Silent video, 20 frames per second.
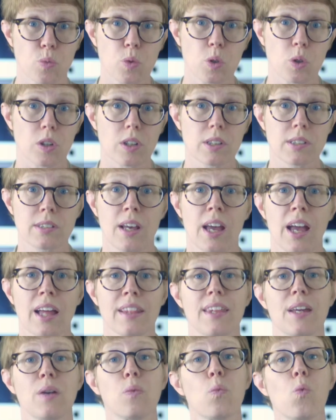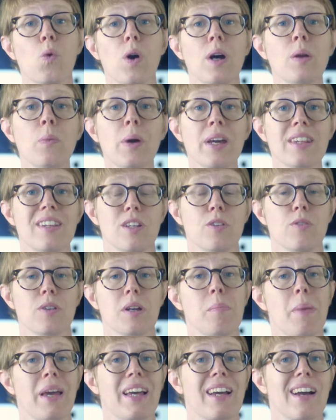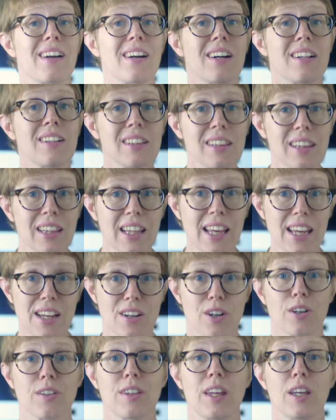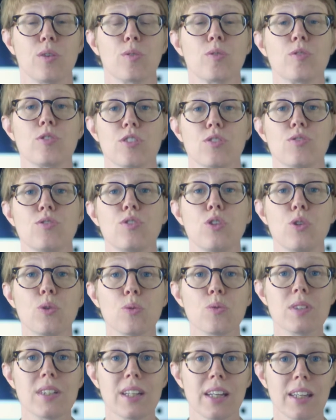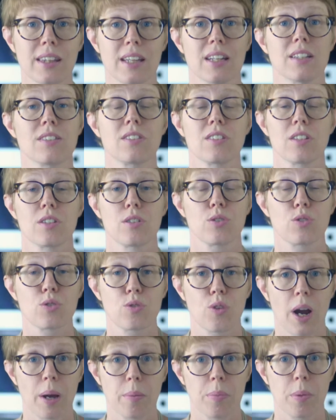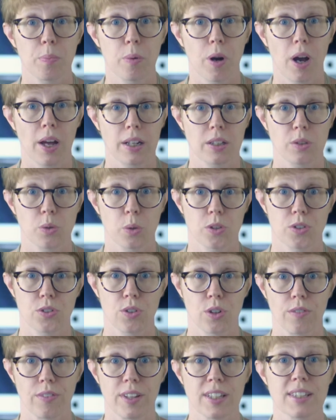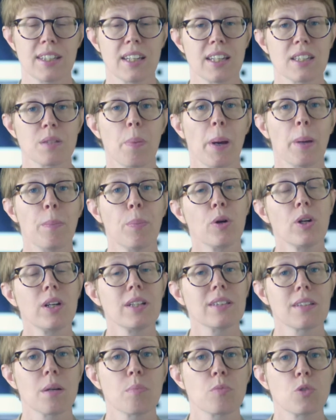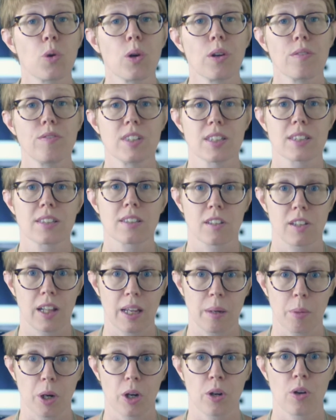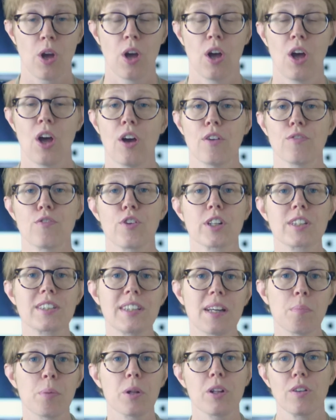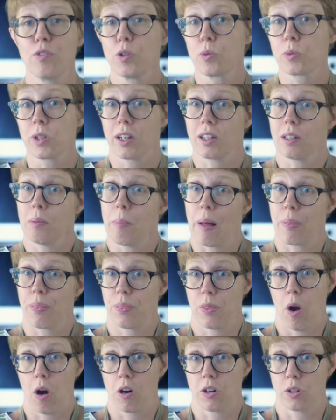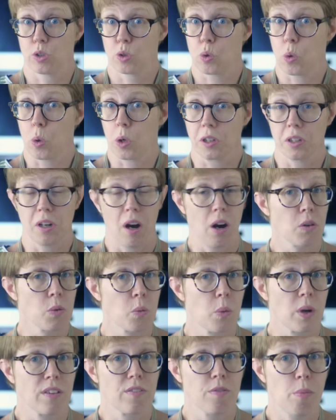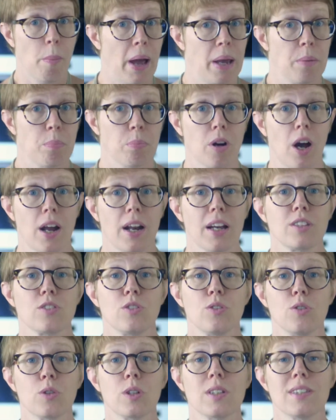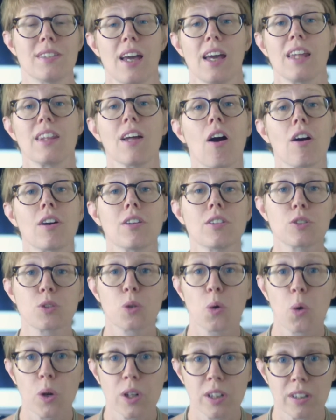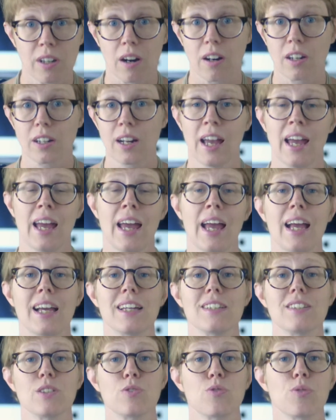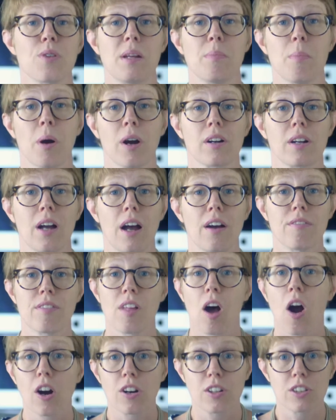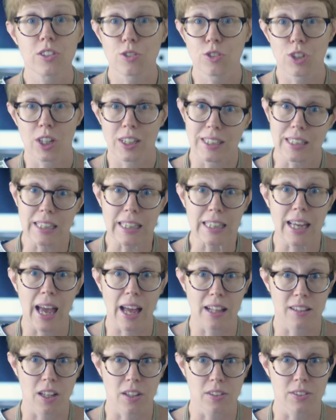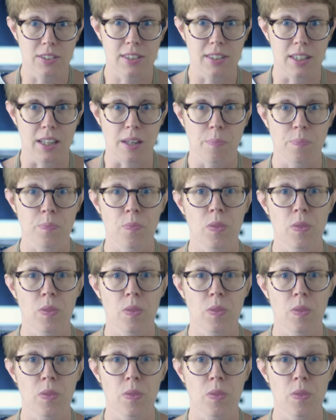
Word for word: rules, then one way that you can make it clear that you're just using this to describe the product or service is by putting some sort of disclaimer. For example, if you're talking about the Artist Courtyard, one of my products, you could say the Artist Courtyard is a trademark of the Artist JD LLC.